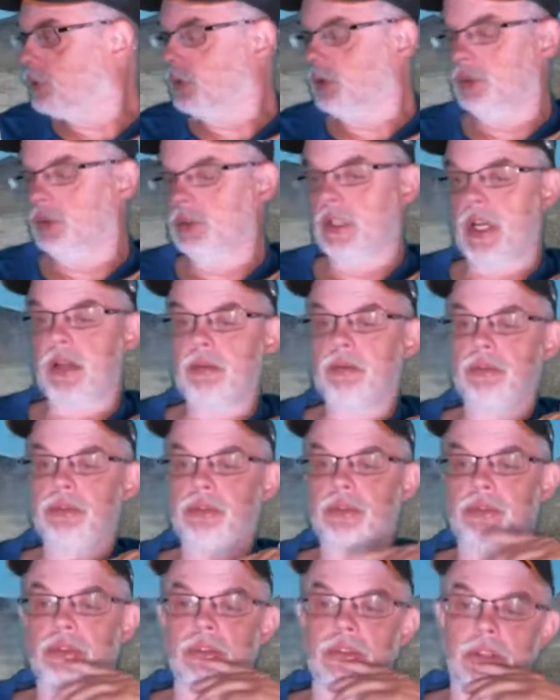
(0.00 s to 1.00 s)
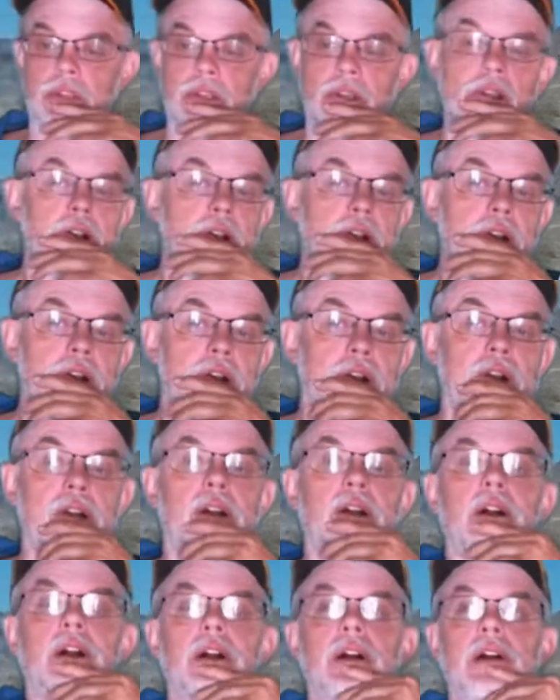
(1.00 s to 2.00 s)
because I was
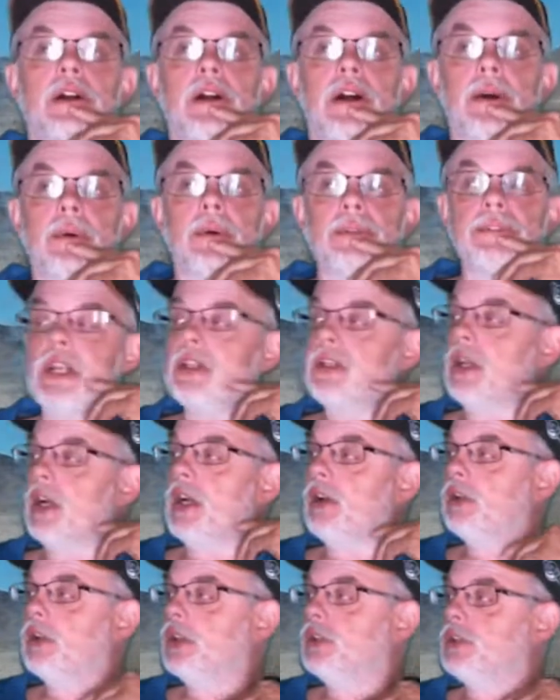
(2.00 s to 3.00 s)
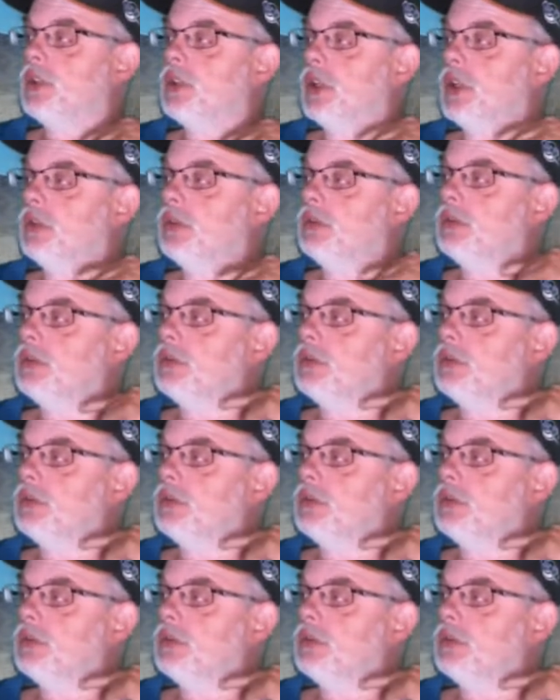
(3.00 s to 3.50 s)
not tired last night.